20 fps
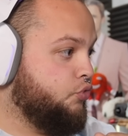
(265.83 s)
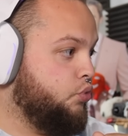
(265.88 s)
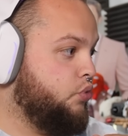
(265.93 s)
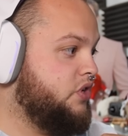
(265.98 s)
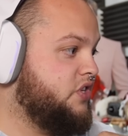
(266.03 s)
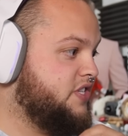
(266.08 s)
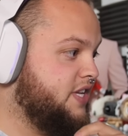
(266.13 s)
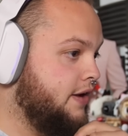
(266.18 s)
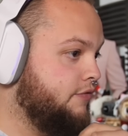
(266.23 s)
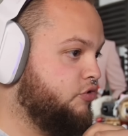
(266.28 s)

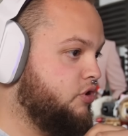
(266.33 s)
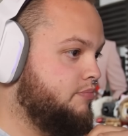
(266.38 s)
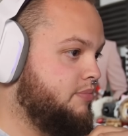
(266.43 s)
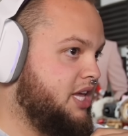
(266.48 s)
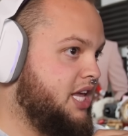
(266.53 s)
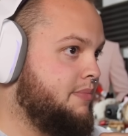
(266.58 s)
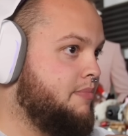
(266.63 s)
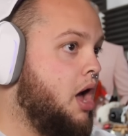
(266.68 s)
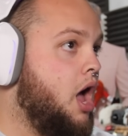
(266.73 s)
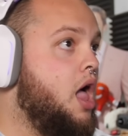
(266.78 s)
ruins every
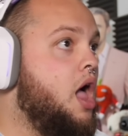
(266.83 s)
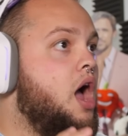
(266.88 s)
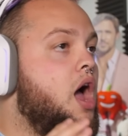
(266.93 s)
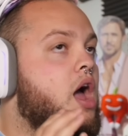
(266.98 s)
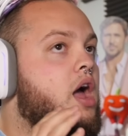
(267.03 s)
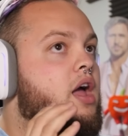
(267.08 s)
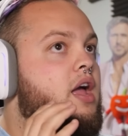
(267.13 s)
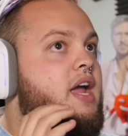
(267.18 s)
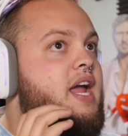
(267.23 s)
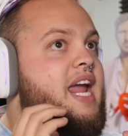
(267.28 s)
meme.
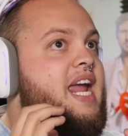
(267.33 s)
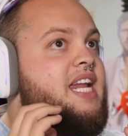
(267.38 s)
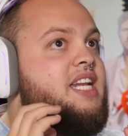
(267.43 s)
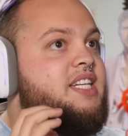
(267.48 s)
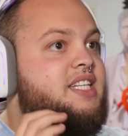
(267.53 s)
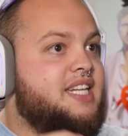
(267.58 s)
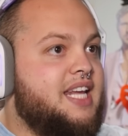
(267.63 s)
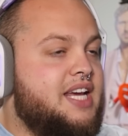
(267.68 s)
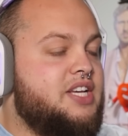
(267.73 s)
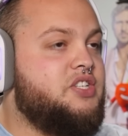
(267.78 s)

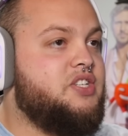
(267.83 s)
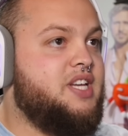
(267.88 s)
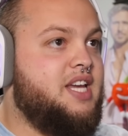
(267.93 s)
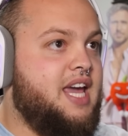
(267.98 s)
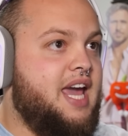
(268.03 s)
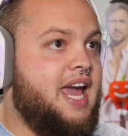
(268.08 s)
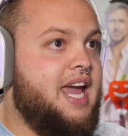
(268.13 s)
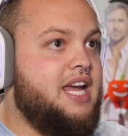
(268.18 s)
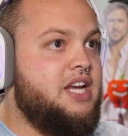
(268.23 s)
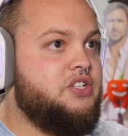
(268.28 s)
In this
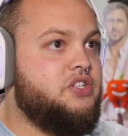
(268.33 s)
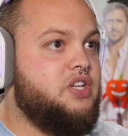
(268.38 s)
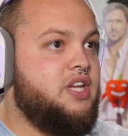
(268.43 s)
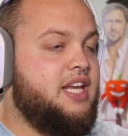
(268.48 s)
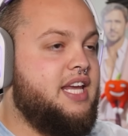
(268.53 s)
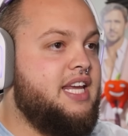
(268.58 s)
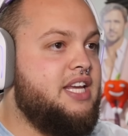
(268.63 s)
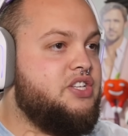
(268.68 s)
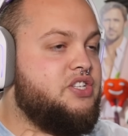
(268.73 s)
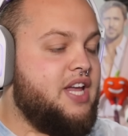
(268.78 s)
case,
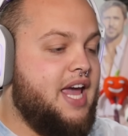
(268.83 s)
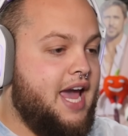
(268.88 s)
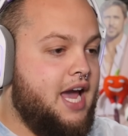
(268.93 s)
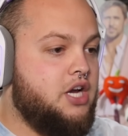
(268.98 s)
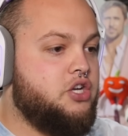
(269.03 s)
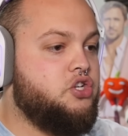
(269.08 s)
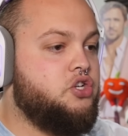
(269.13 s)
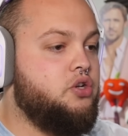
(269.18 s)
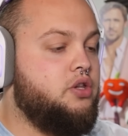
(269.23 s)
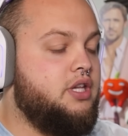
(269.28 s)
he's
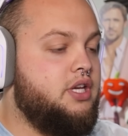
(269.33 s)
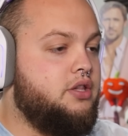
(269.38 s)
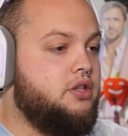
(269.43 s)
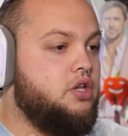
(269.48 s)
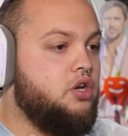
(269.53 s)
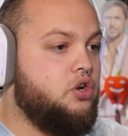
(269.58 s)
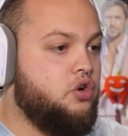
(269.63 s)
actually the